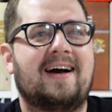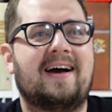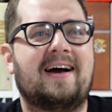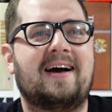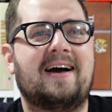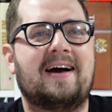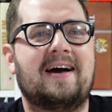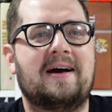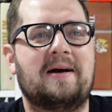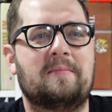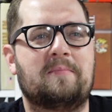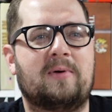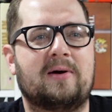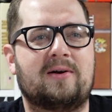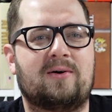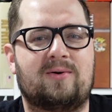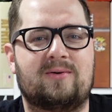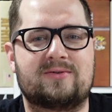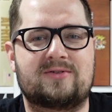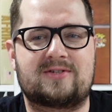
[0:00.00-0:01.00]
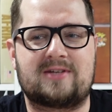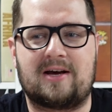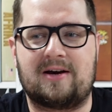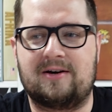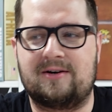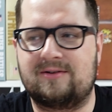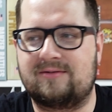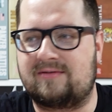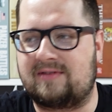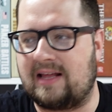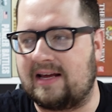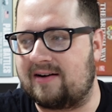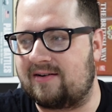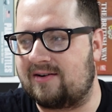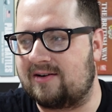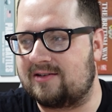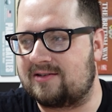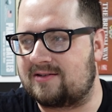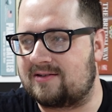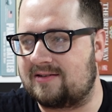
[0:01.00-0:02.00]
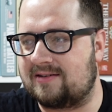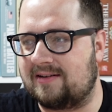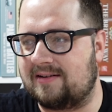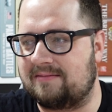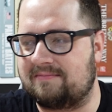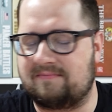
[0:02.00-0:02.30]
Uh, but also, there is.